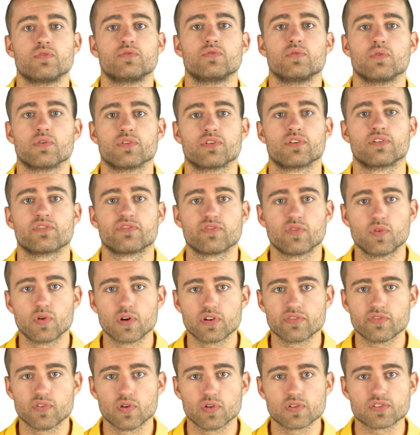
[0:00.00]
to
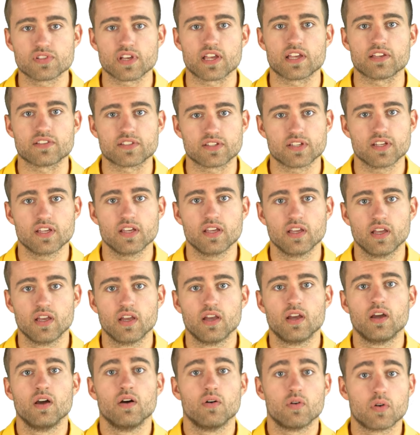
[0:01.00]
240 volts AC
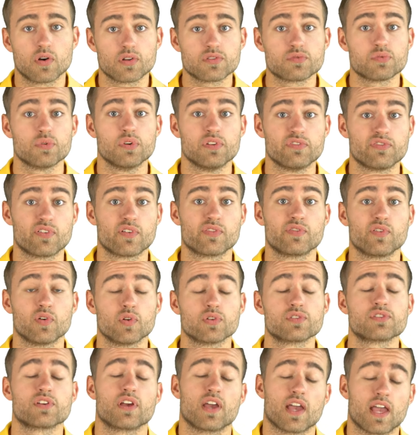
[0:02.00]
or 24
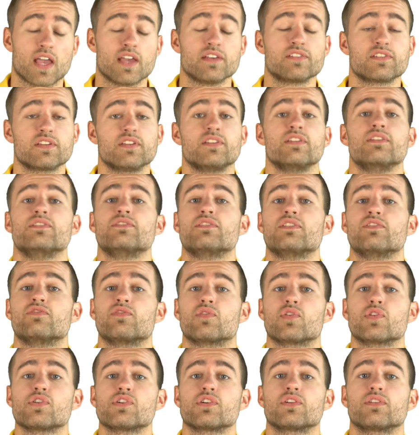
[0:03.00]
volts AC-DC
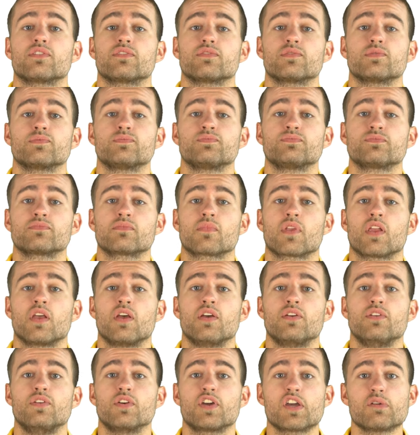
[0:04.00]
version.
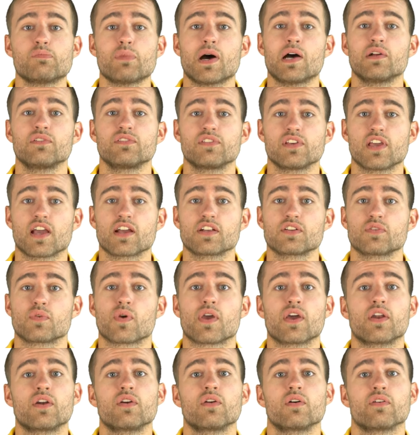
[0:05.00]
You can mount the
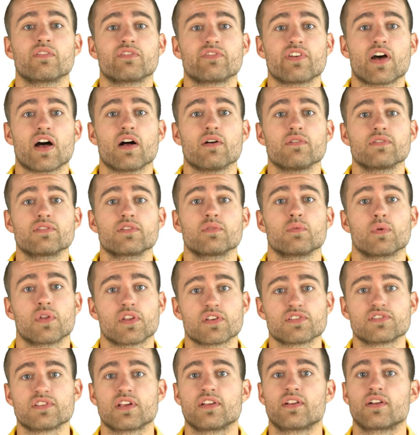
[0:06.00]
actuator on valves with
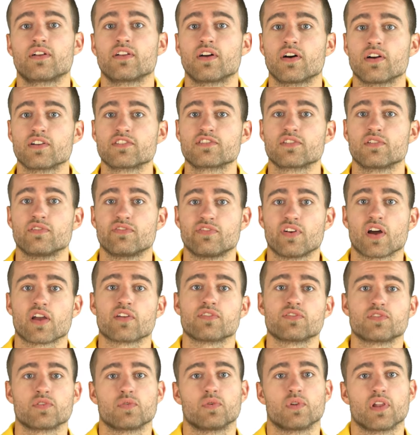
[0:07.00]
a standard ISO
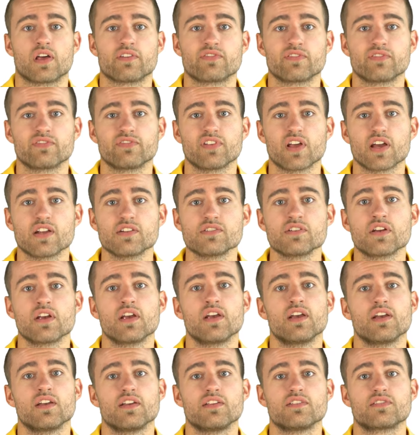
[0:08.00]
5211 flange
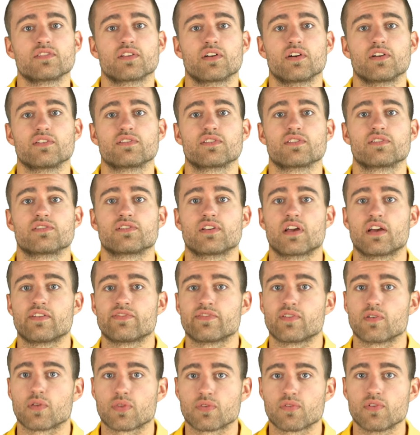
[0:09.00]
in sizes
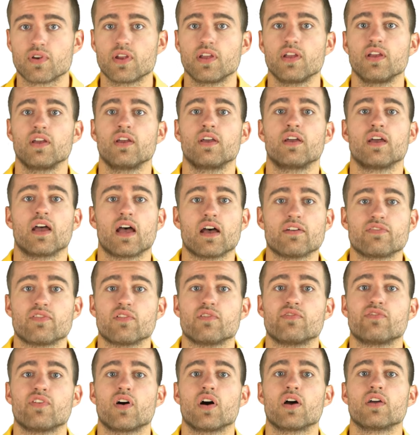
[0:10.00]
FO3,
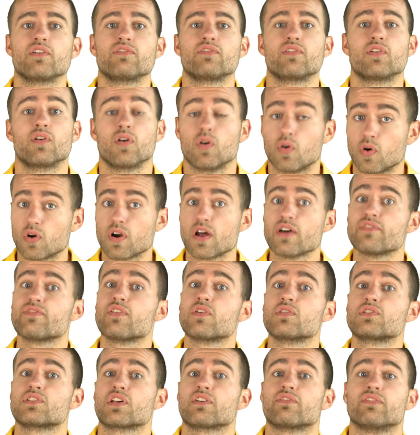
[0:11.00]
FO5 or
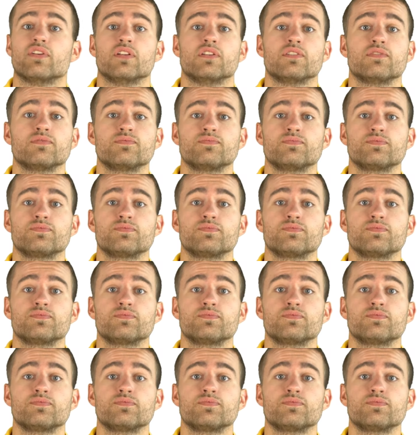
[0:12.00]
FO7.